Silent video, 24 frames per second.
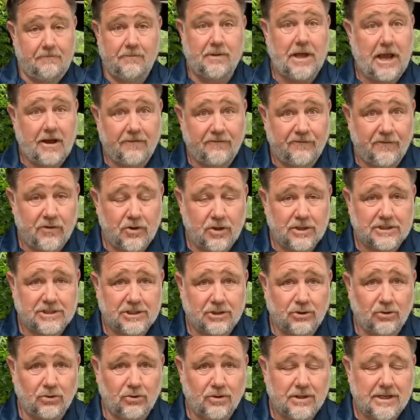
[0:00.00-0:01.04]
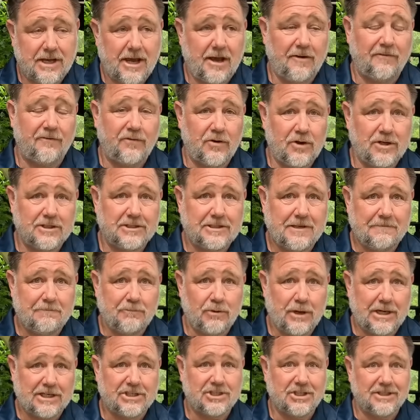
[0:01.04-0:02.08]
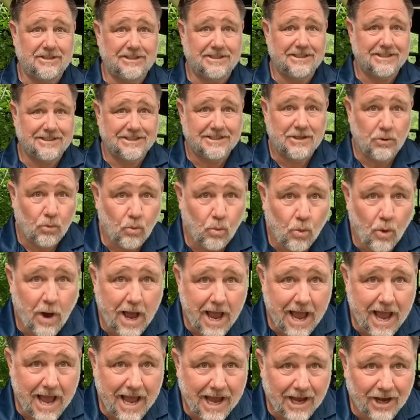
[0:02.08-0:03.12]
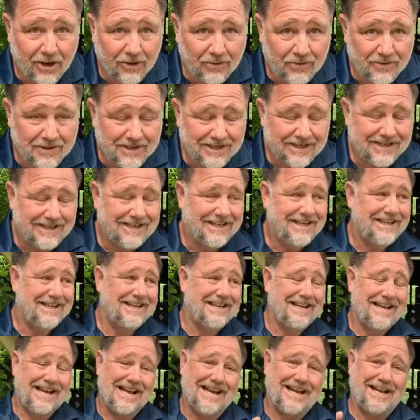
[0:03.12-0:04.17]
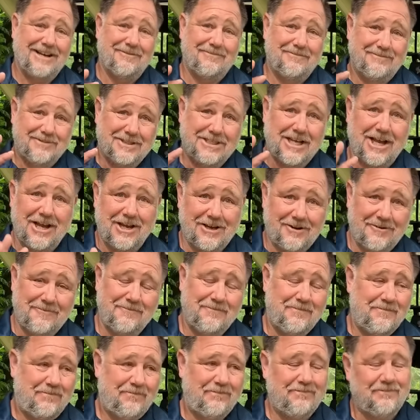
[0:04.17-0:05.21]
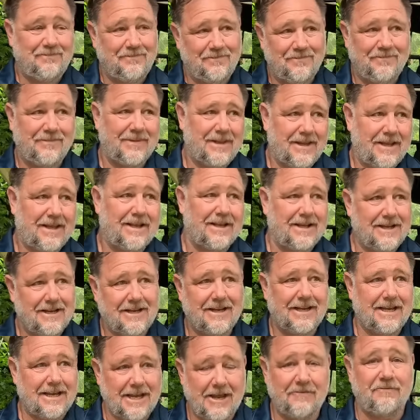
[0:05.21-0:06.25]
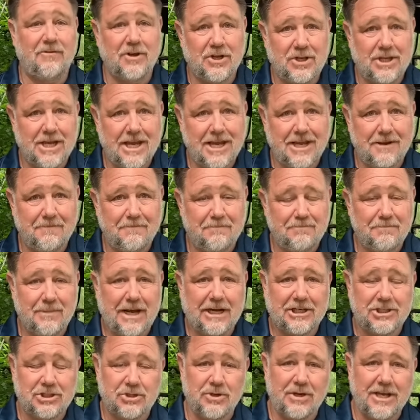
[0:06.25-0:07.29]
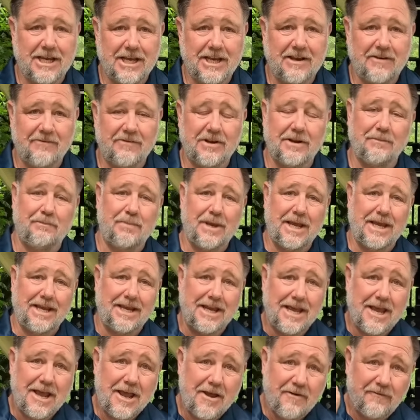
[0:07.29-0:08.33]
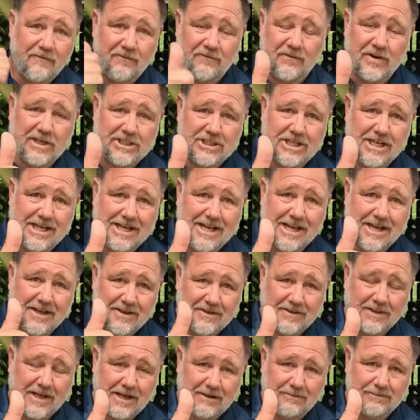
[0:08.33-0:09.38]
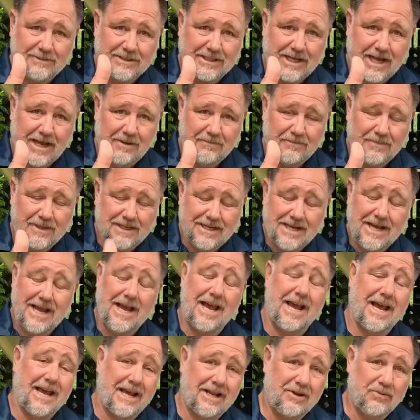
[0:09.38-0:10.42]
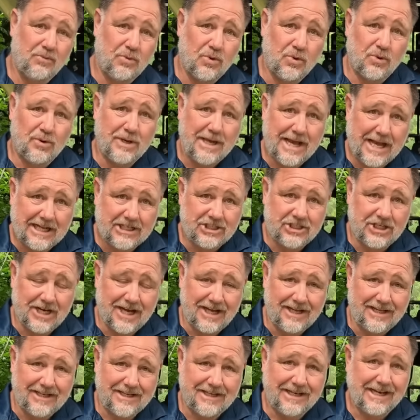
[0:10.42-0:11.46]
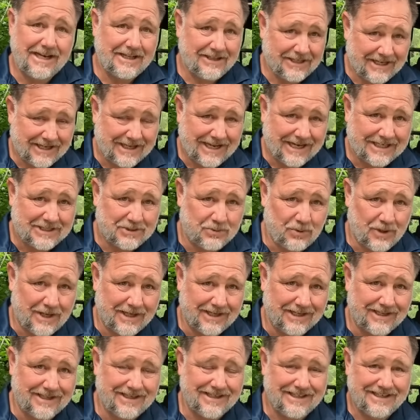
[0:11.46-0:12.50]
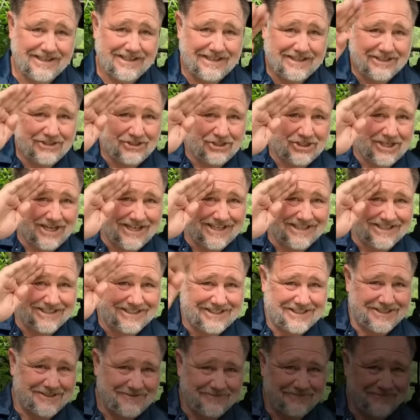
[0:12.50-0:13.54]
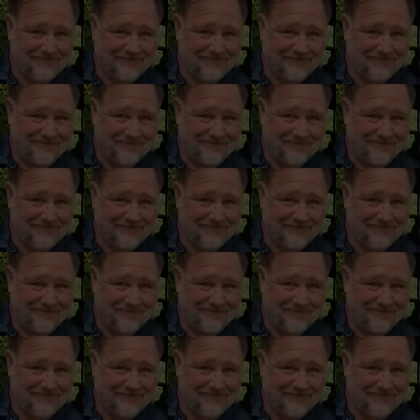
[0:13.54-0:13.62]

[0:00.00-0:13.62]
Our first look, our first impressions is wow. So if you did, make sure you give it a big fishy thumbs up and we'll catch you in the next one. Cheers.